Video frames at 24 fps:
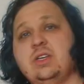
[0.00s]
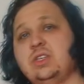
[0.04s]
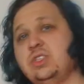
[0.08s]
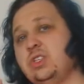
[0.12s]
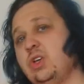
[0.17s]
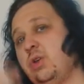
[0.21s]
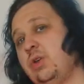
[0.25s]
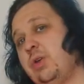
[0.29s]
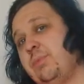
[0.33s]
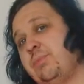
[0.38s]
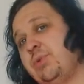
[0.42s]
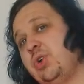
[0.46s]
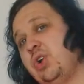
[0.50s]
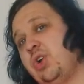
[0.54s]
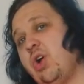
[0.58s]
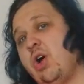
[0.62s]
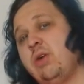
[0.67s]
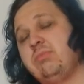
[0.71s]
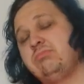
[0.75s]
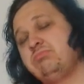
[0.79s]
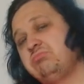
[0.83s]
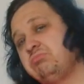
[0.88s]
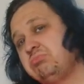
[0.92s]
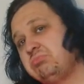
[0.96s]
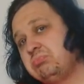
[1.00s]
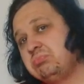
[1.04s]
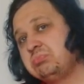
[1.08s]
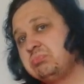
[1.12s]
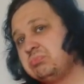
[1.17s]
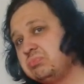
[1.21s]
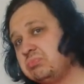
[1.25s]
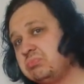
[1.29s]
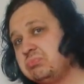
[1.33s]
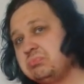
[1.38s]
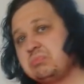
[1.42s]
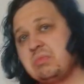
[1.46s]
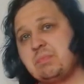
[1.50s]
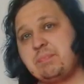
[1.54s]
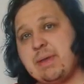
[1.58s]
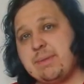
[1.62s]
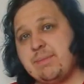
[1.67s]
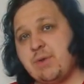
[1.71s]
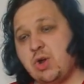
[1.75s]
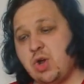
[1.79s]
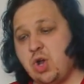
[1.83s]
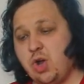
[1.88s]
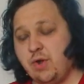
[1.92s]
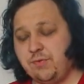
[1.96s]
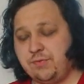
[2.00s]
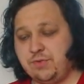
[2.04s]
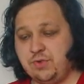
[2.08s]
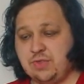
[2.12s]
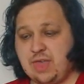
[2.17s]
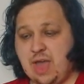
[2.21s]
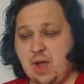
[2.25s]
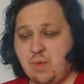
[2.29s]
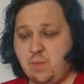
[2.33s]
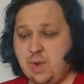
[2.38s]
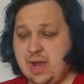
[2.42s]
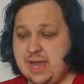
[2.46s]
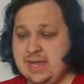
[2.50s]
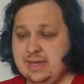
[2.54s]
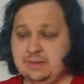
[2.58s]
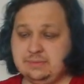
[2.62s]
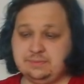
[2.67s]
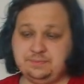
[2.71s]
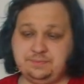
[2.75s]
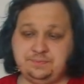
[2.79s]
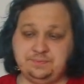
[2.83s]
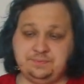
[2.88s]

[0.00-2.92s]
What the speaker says: So you put it on, a bit more helpful that way.